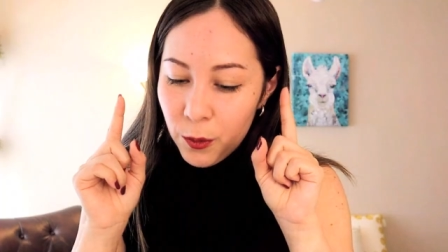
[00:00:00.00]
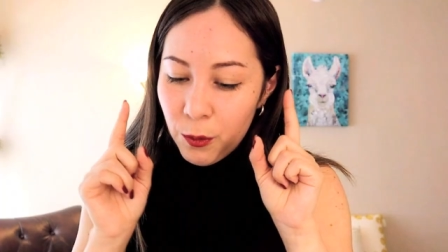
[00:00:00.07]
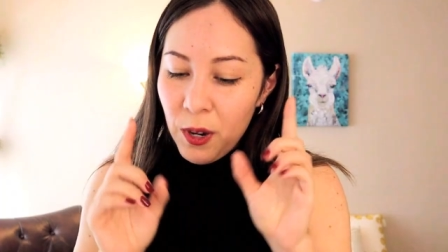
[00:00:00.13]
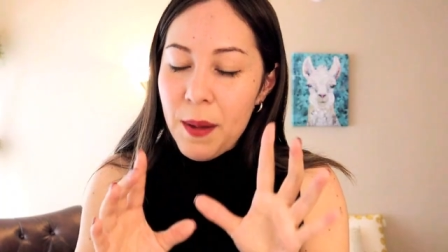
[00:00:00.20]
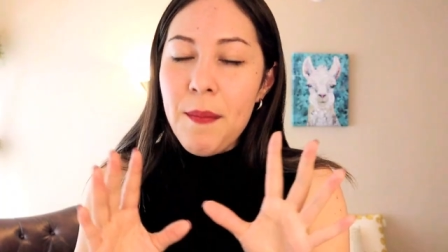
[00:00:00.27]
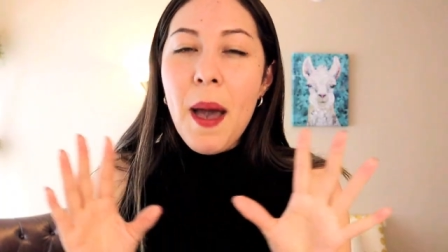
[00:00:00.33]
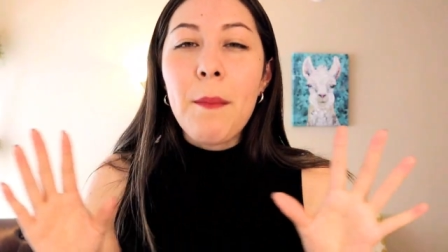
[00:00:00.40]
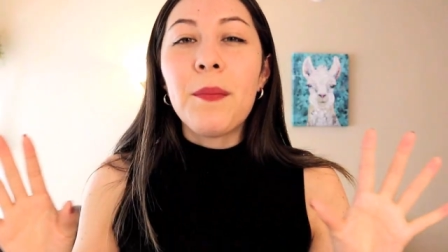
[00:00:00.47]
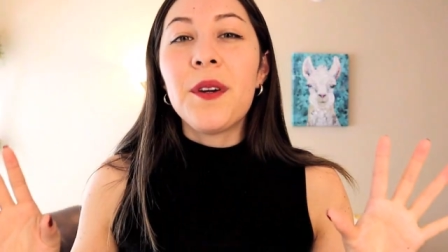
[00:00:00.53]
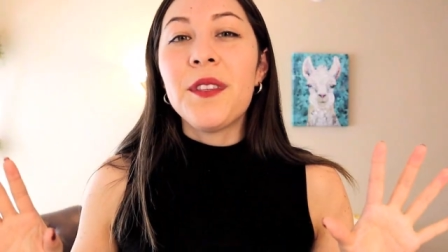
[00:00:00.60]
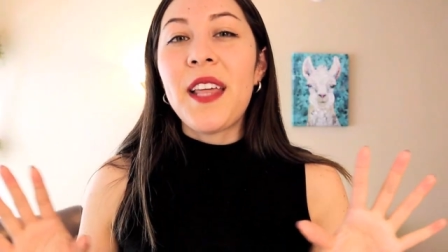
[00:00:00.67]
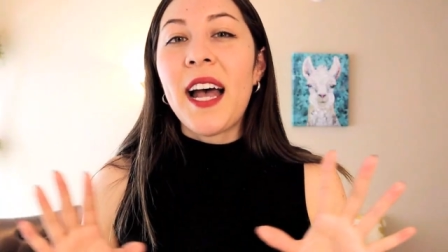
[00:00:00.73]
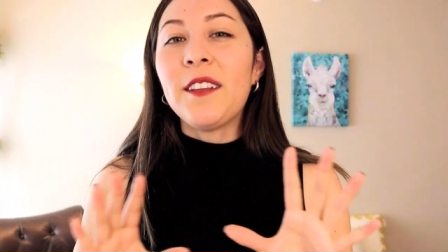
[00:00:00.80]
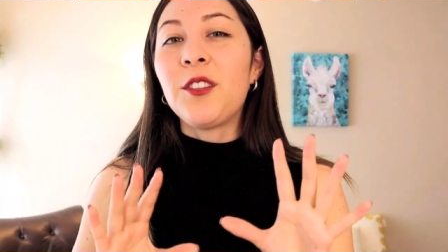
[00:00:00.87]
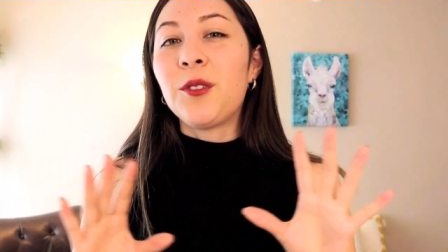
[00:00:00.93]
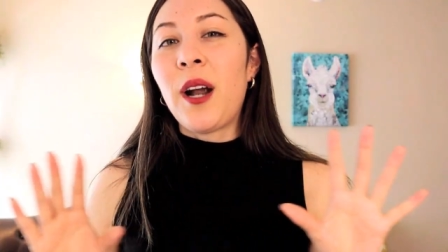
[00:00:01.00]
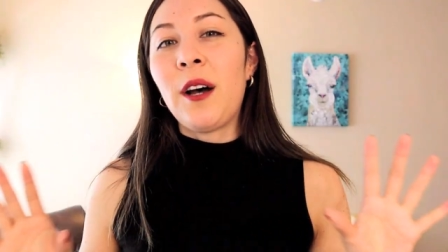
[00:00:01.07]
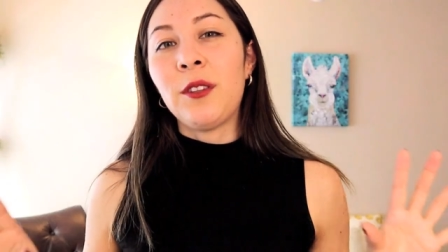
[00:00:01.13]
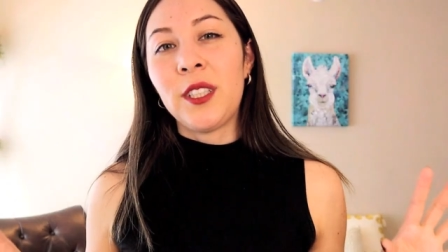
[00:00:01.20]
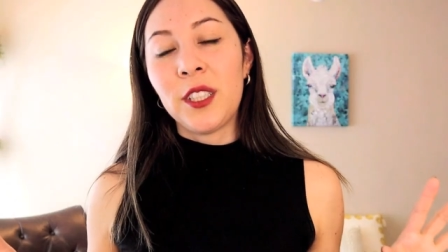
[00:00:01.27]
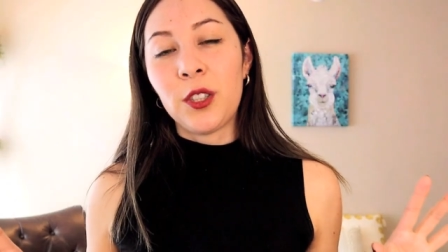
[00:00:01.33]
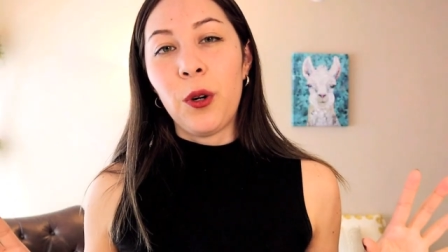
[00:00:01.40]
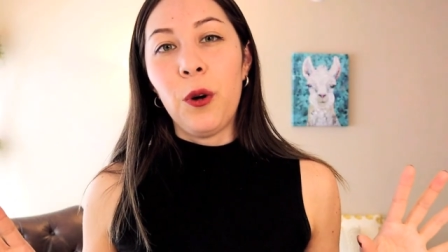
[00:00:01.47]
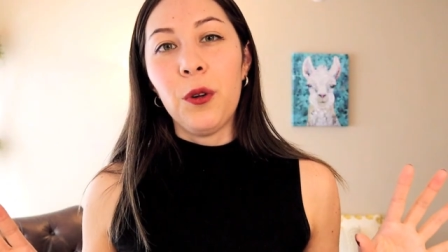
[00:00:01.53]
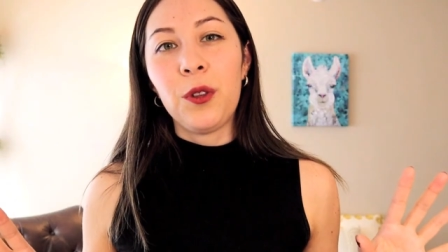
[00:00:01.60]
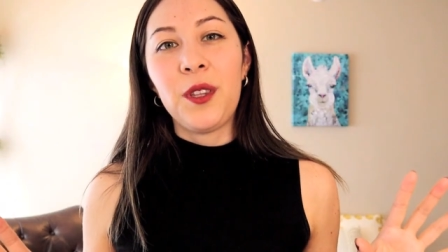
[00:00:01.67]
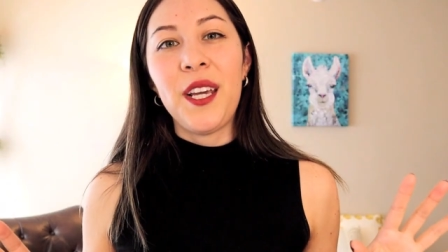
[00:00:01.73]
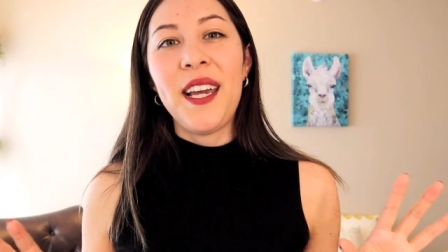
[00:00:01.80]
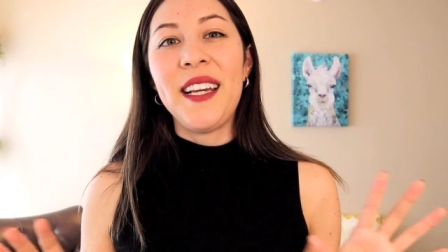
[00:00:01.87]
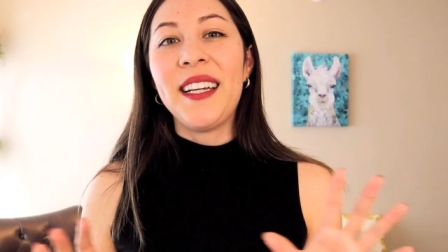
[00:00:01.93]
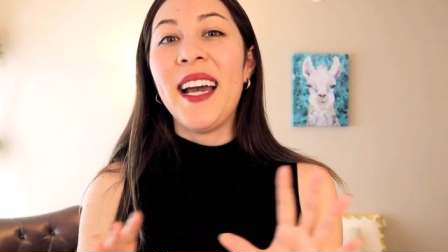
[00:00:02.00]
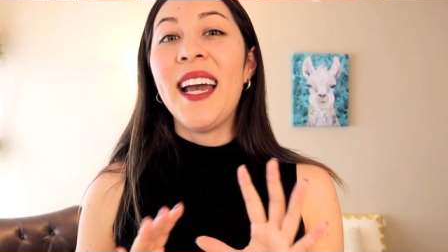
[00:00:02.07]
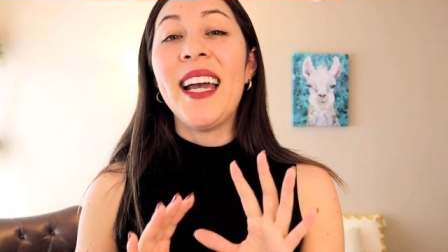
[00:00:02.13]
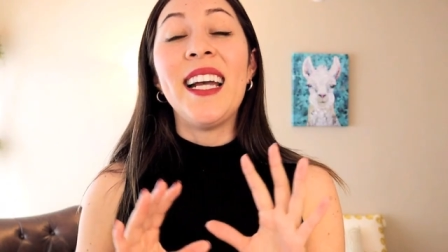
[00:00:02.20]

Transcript: Remember that throughout this whole thing,